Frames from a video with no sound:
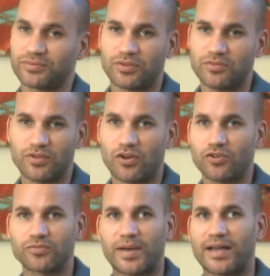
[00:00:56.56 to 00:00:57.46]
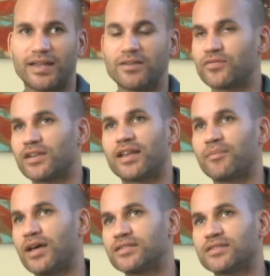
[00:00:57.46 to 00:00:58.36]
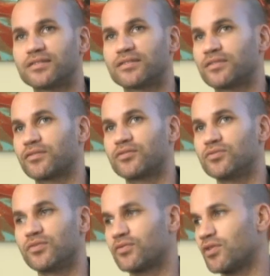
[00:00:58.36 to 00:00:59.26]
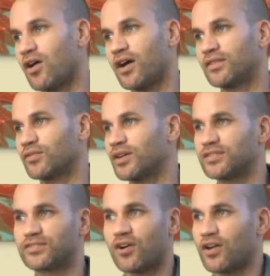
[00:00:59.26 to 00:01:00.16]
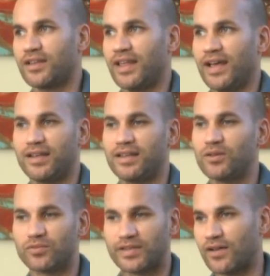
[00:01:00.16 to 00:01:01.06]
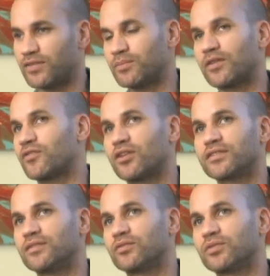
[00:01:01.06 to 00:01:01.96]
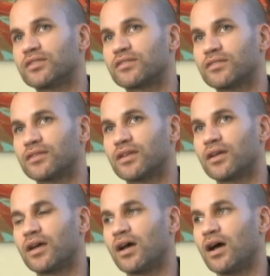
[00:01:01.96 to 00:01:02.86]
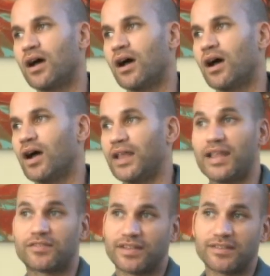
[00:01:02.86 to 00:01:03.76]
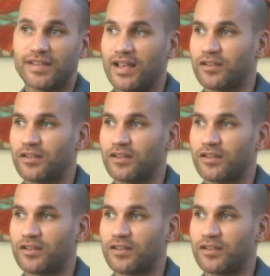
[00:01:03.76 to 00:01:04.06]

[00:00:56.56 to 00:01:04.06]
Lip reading: who knows, man, infinite dimensions through art. So I just started then, and he was definitely my first influence. And then since then,